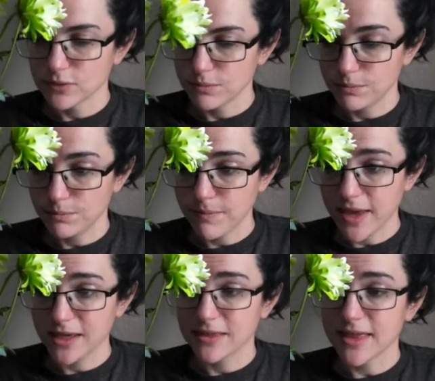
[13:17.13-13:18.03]

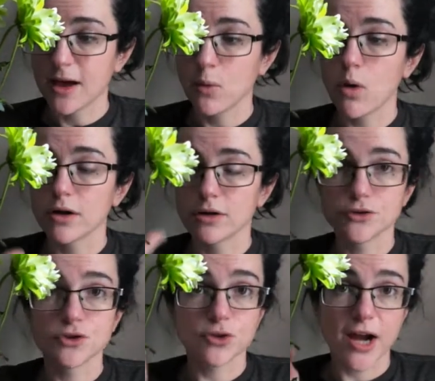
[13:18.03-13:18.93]
make that water
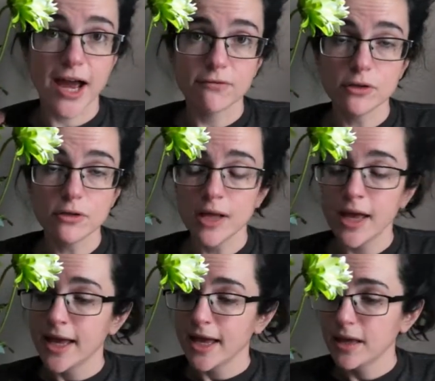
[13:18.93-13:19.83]
travel
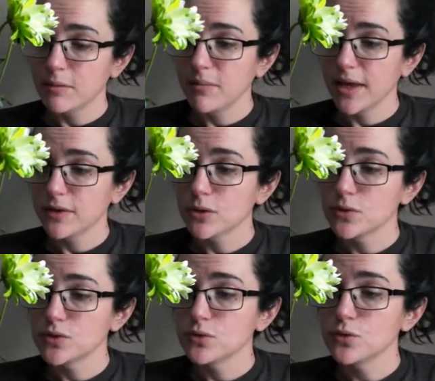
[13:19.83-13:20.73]
and make
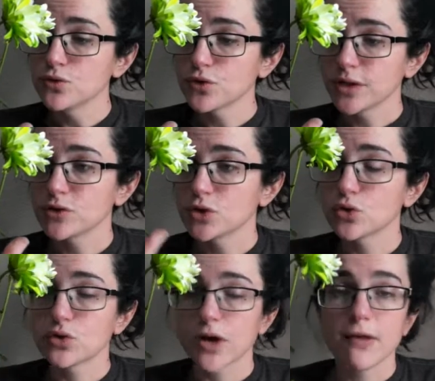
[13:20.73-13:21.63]
those nutrients
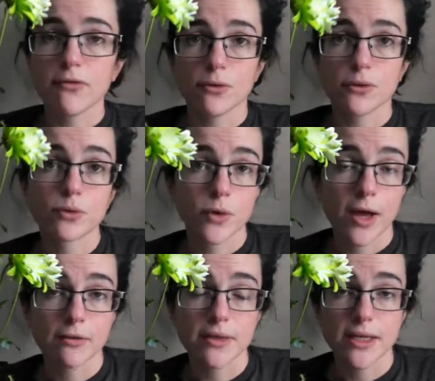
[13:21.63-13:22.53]
travel
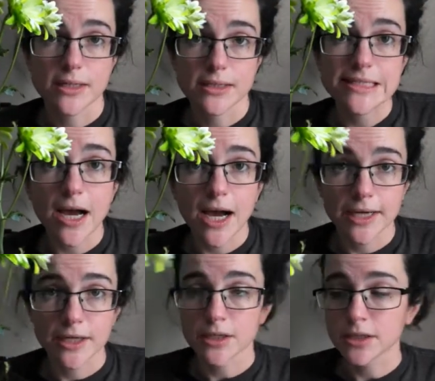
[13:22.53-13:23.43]
throughout the
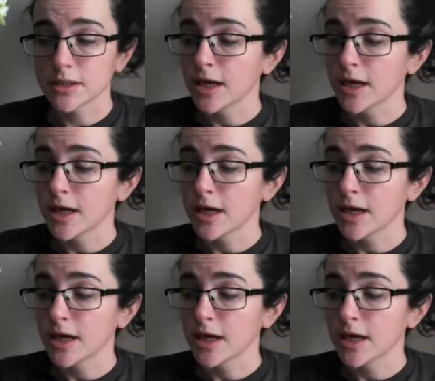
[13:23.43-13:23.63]
entire